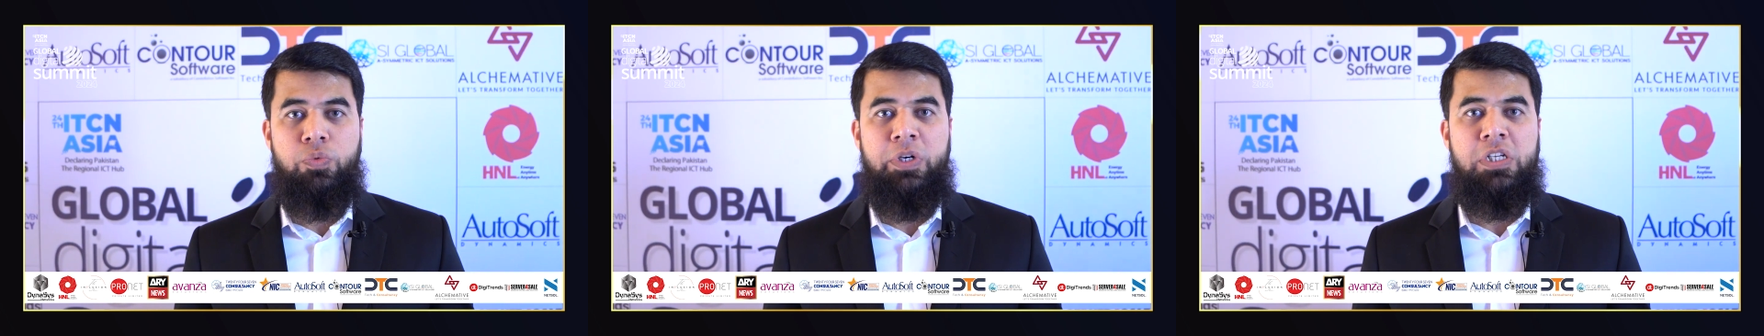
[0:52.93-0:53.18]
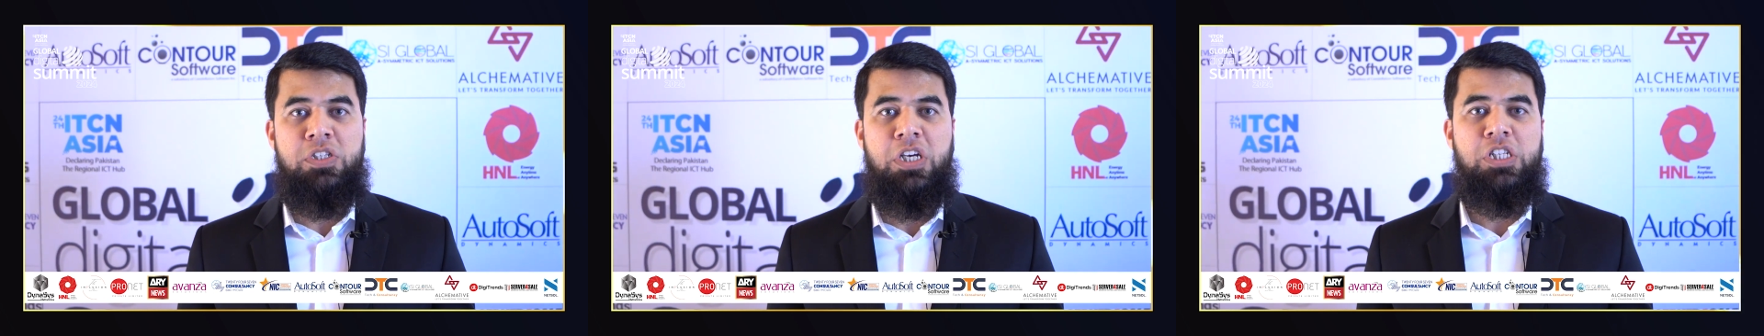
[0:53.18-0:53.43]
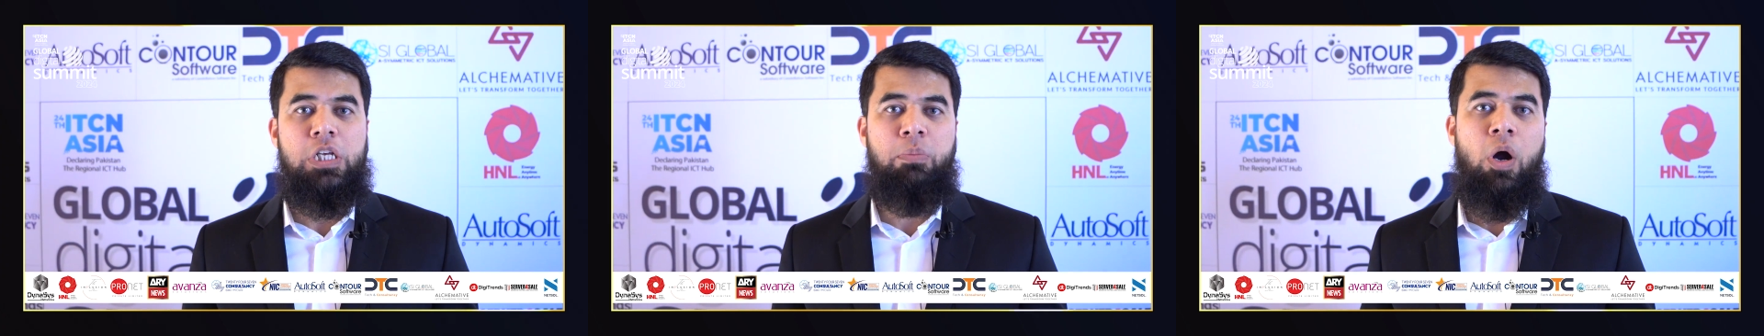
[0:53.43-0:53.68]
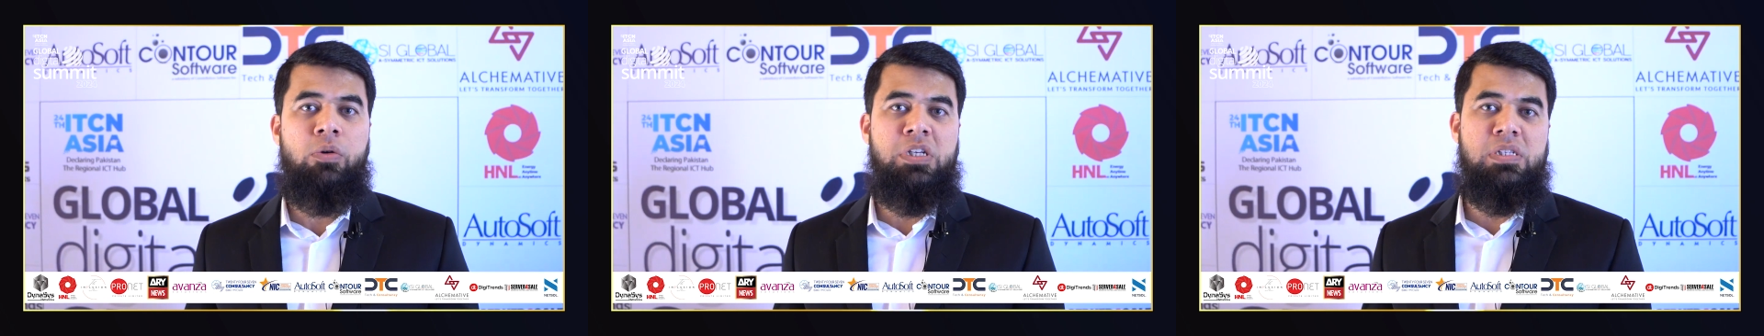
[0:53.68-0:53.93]
We discussed
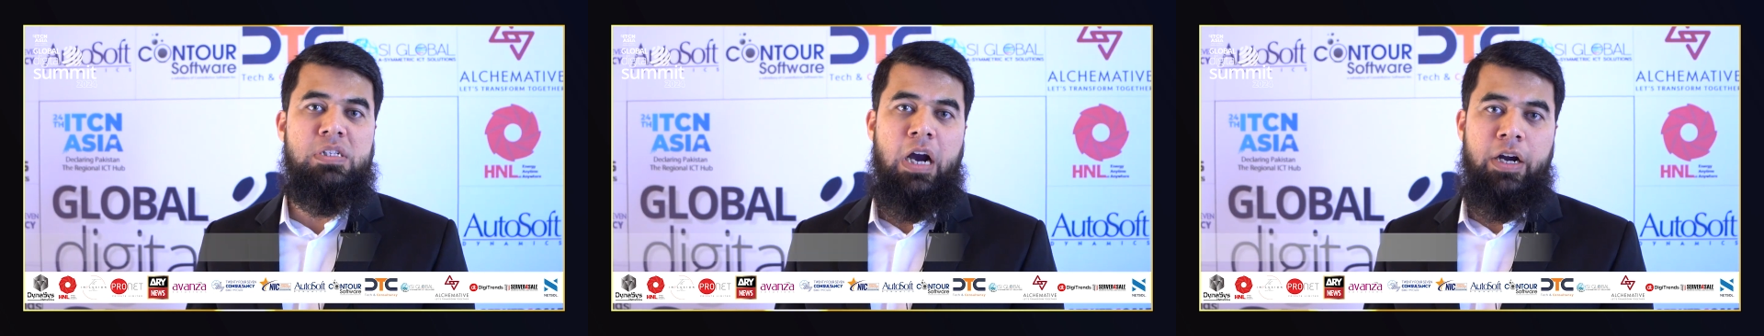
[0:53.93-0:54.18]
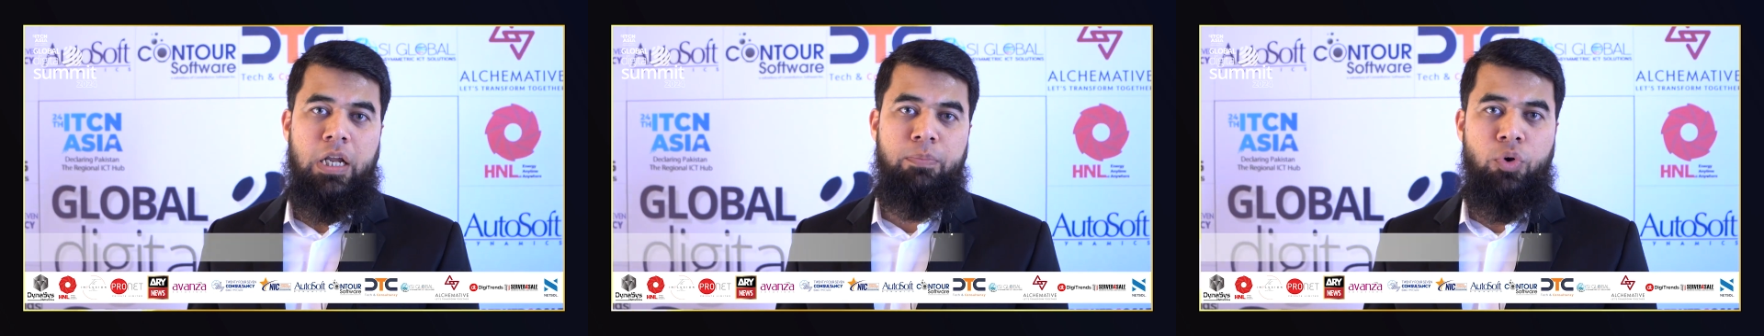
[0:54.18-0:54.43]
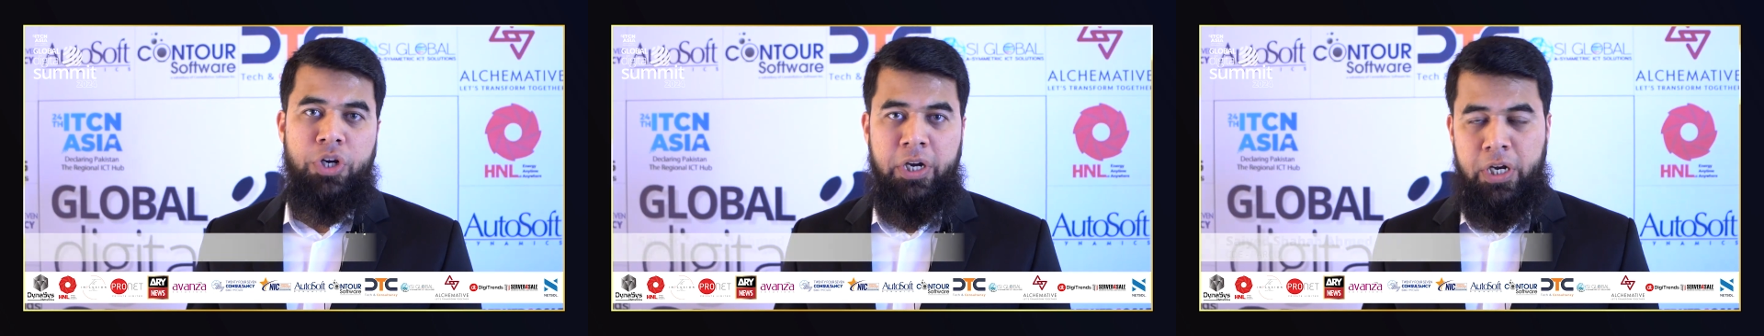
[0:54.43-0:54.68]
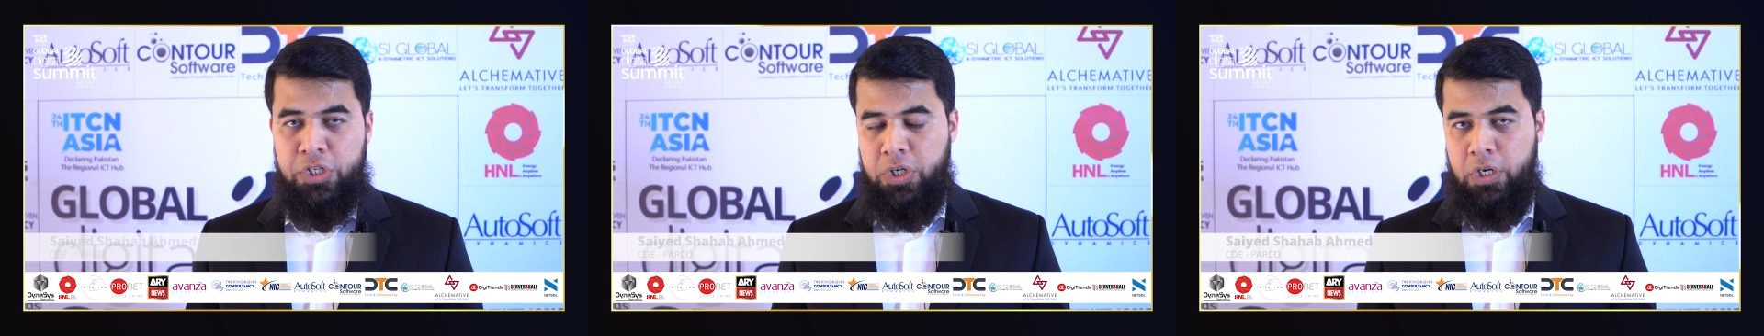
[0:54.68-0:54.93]
about the startup
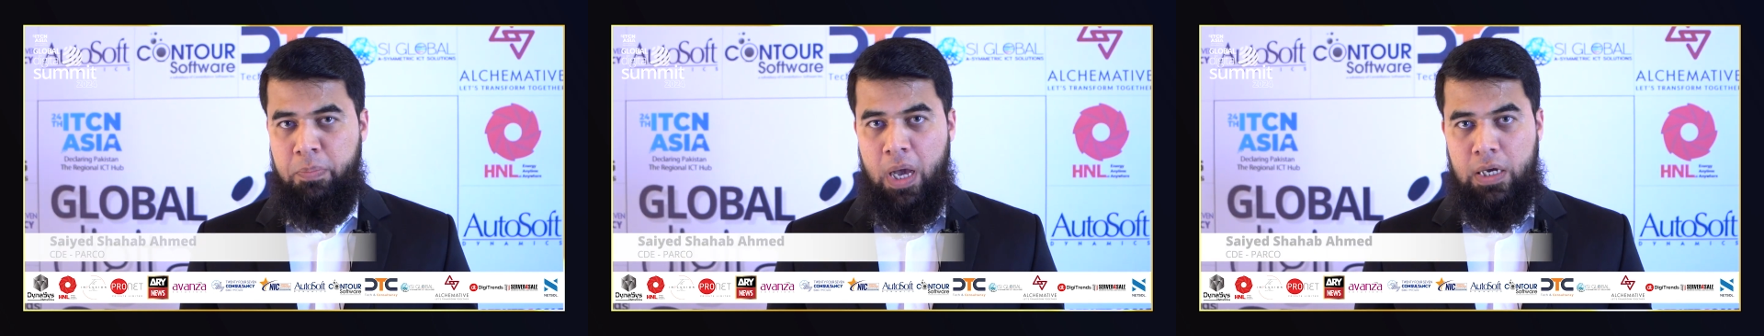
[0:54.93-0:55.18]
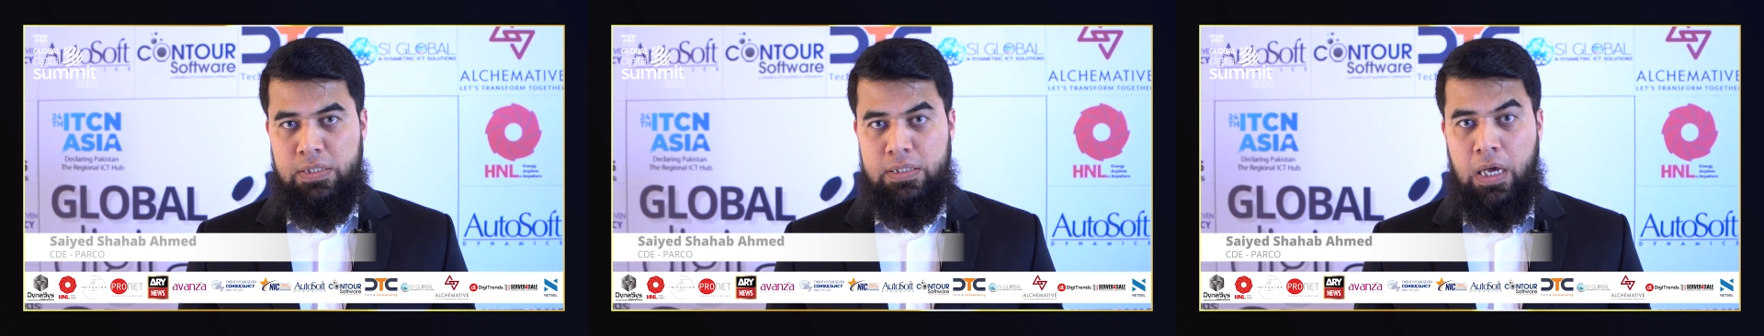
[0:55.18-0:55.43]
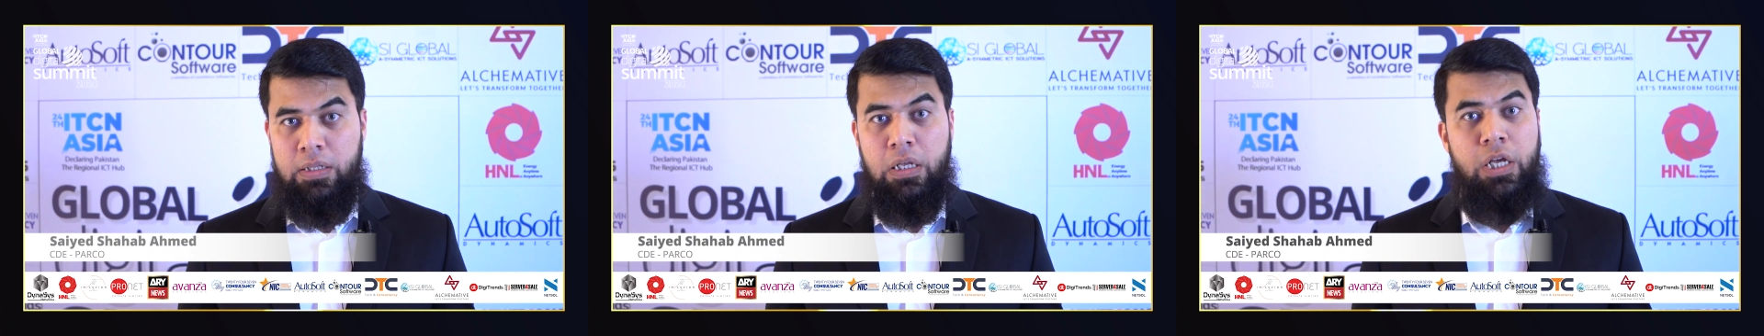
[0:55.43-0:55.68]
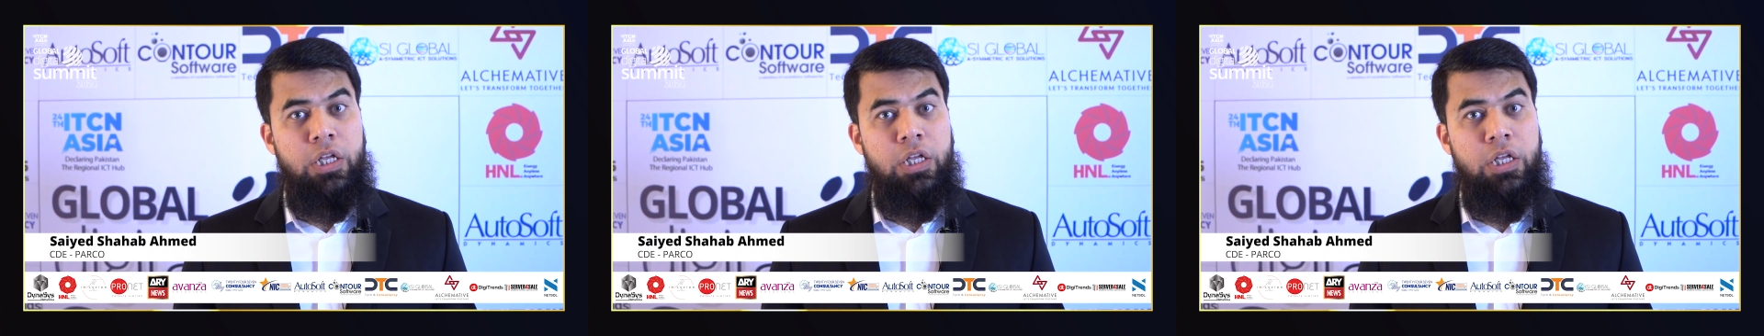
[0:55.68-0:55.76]
orientation in Pakistan,